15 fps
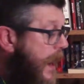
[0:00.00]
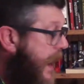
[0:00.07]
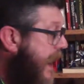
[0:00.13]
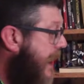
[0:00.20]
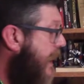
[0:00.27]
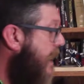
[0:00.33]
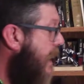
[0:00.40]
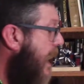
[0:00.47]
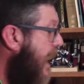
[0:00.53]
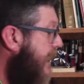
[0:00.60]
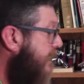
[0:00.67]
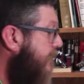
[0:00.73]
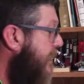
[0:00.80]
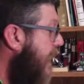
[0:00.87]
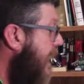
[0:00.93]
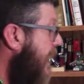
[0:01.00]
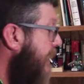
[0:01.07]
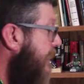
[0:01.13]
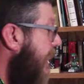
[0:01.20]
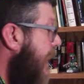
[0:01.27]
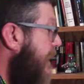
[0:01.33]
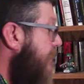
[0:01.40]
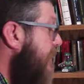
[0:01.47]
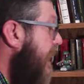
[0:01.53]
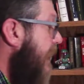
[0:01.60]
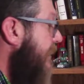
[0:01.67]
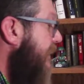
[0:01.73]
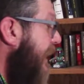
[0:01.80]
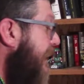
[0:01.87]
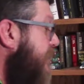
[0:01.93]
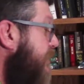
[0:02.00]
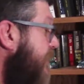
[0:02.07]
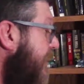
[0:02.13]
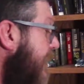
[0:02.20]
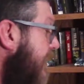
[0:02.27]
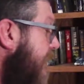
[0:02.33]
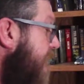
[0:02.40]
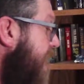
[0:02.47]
And I am not lecturing on